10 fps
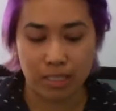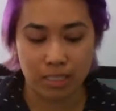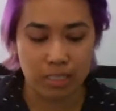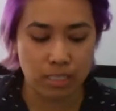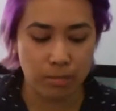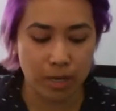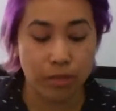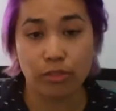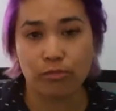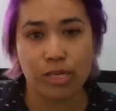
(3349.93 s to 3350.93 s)
This is
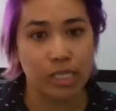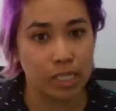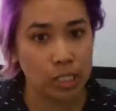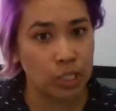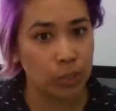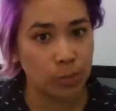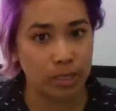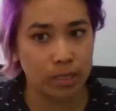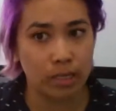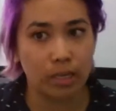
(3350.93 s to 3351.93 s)
about 3D
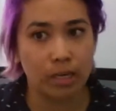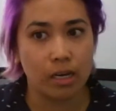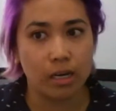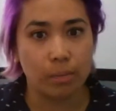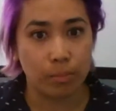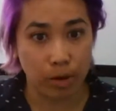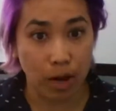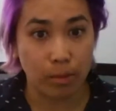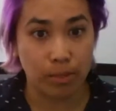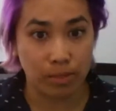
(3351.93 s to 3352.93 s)
human
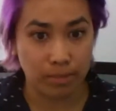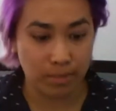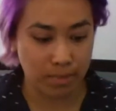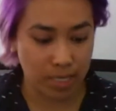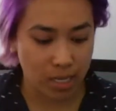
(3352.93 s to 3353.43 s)
problems,